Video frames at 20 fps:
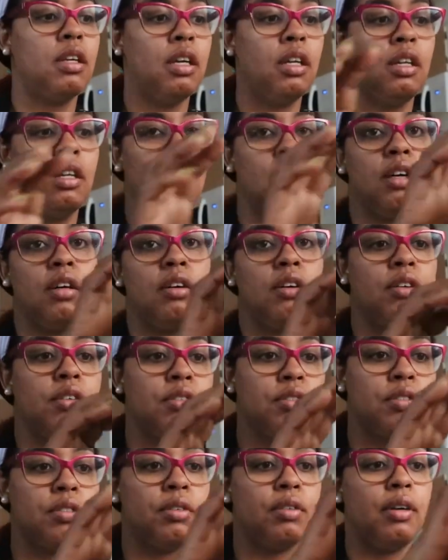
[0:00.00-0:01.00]
and then I
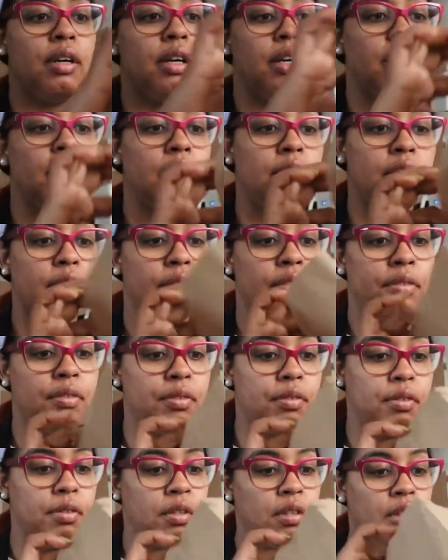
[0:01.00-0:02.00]
also
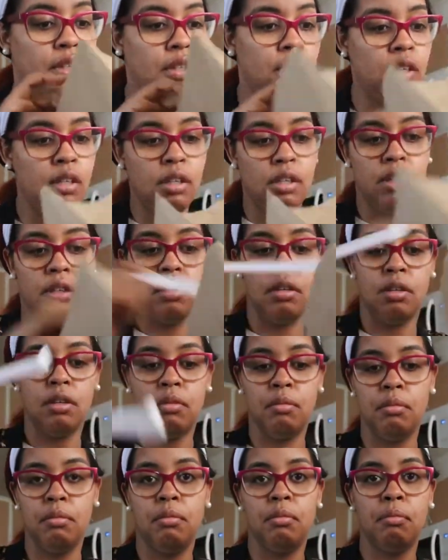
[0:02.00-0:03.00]

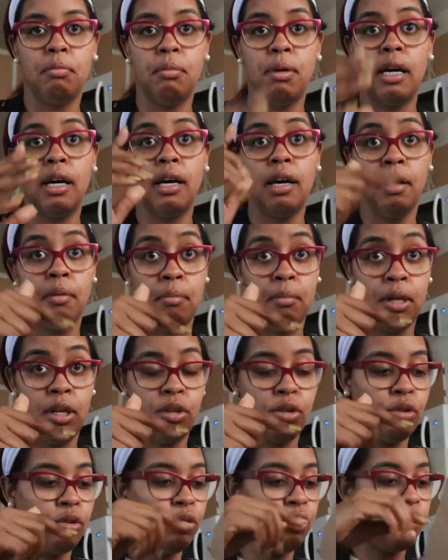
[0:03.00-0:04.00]
have my
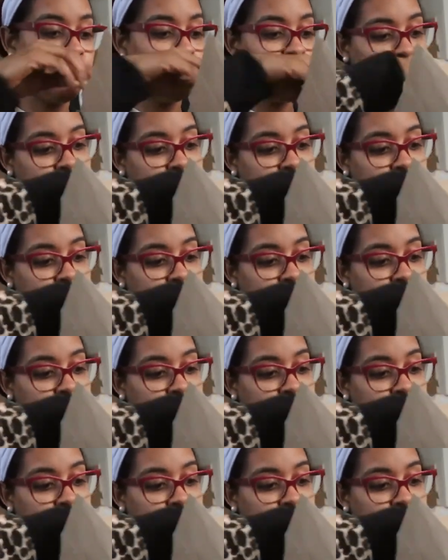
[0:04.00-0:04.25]
meal